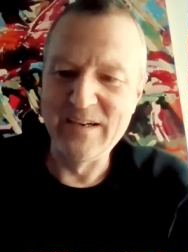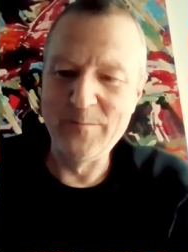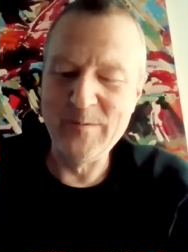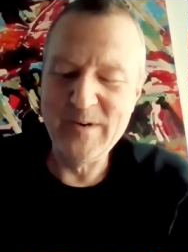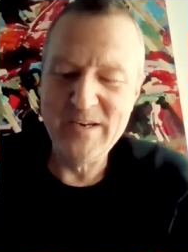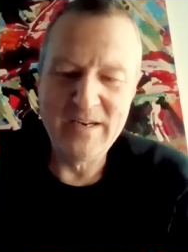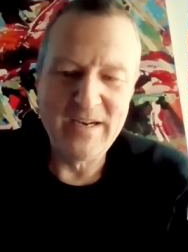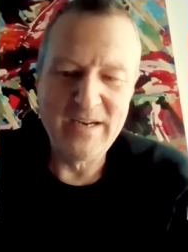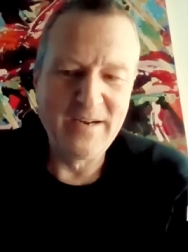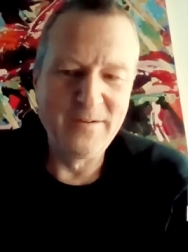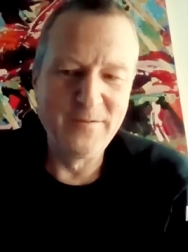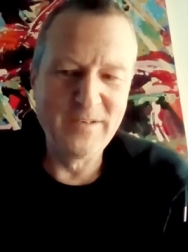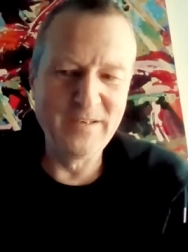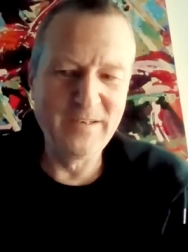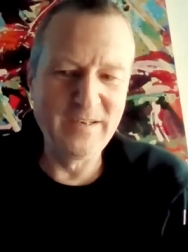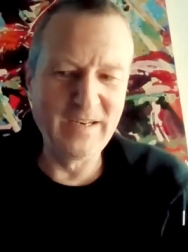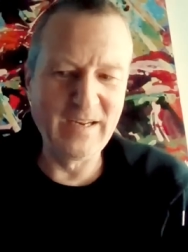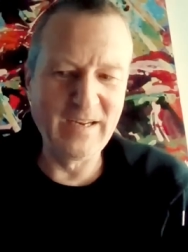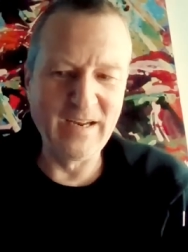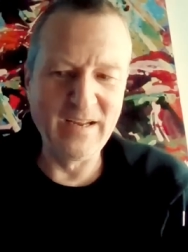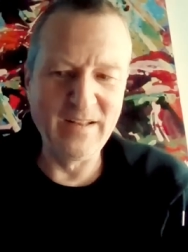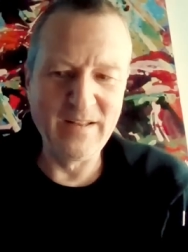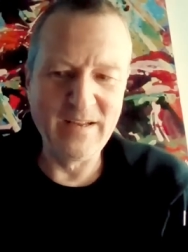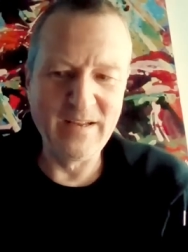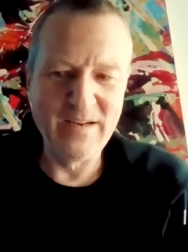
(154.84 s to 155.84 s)
I mean, how did
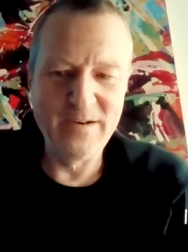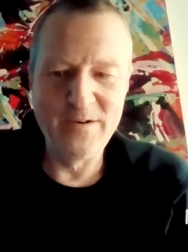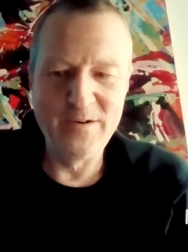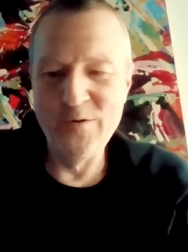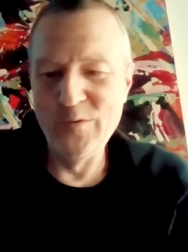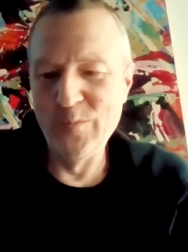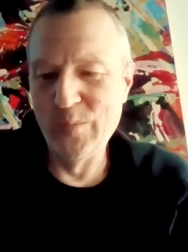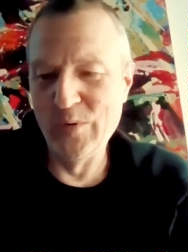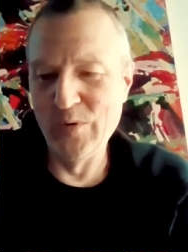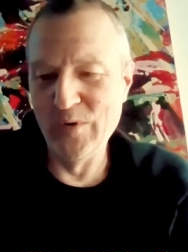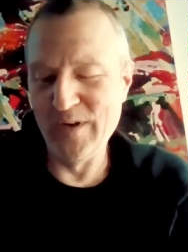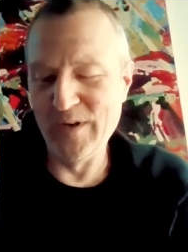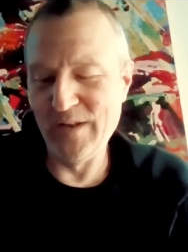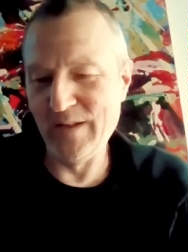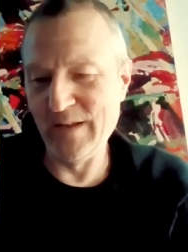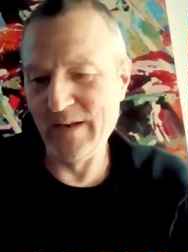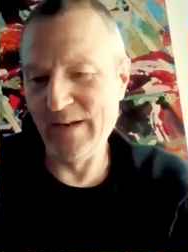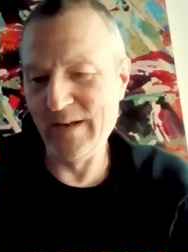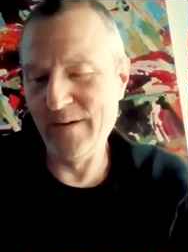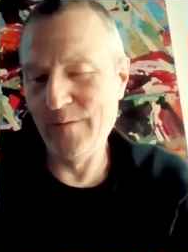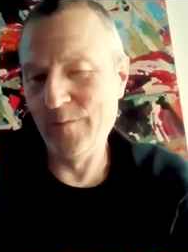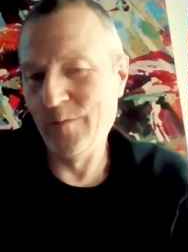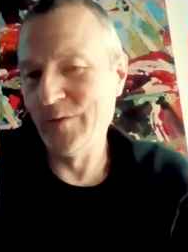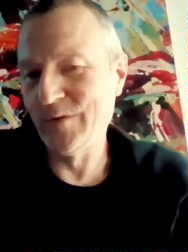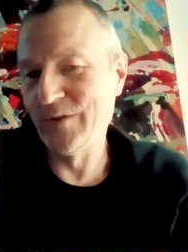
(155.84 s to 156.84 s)
it get there? Who put it
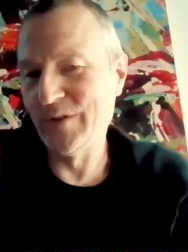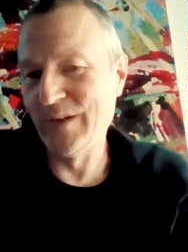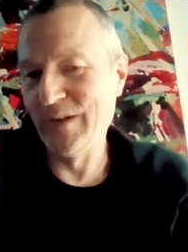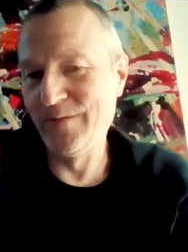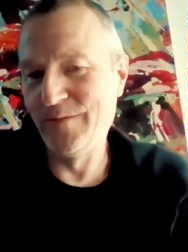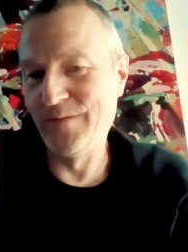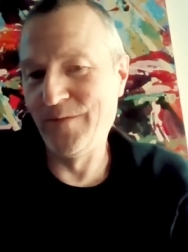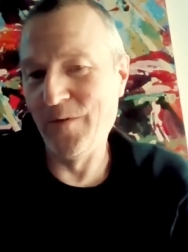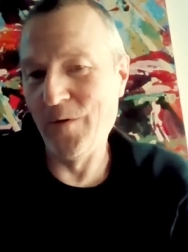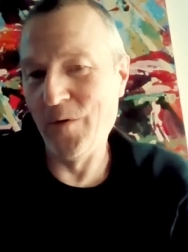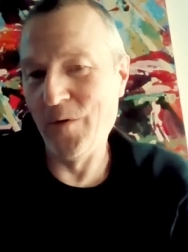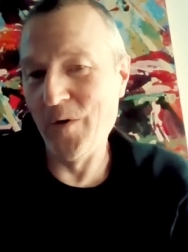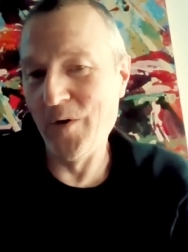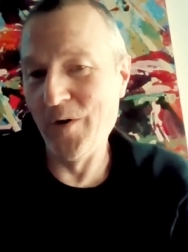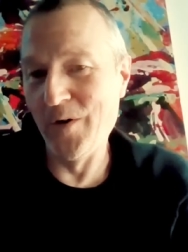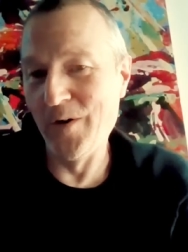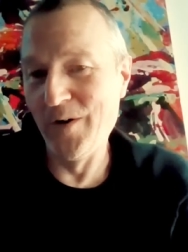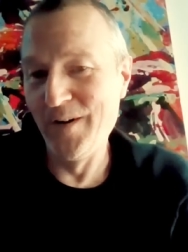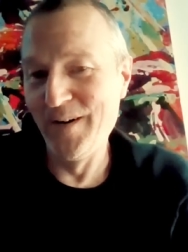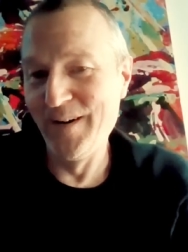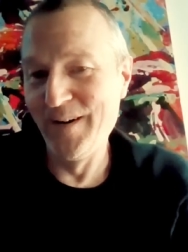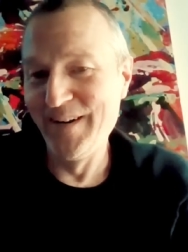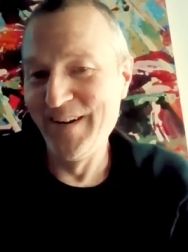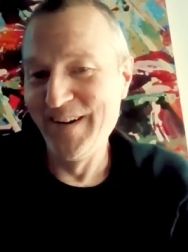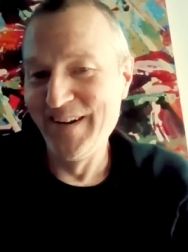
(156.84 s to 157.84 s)
there? What's it
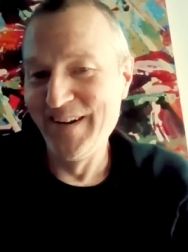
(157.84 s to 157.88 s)
for?